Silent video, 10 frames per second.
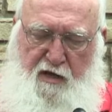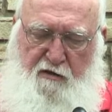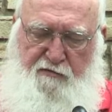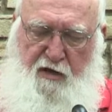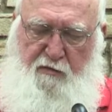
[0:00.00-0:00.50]

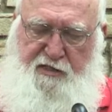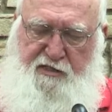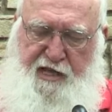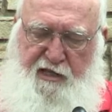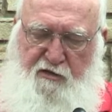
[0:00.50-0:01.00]
Father, we
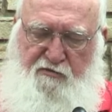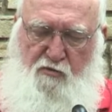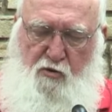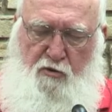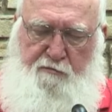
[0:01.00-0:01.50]
just thank you
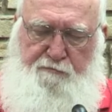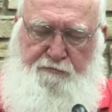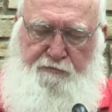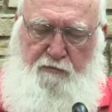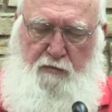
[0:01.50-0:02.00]
for
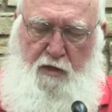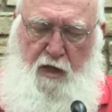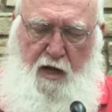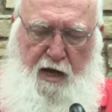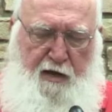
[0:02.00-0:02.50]

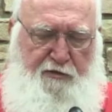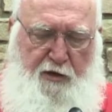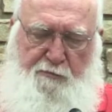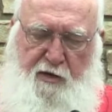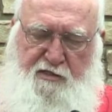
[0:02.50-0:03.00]

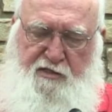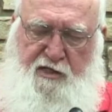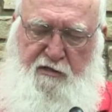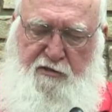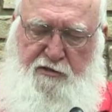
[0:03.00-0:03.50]
their presence
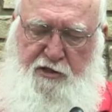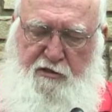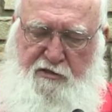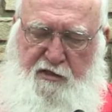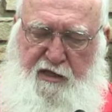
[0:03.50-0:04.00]
here at the church.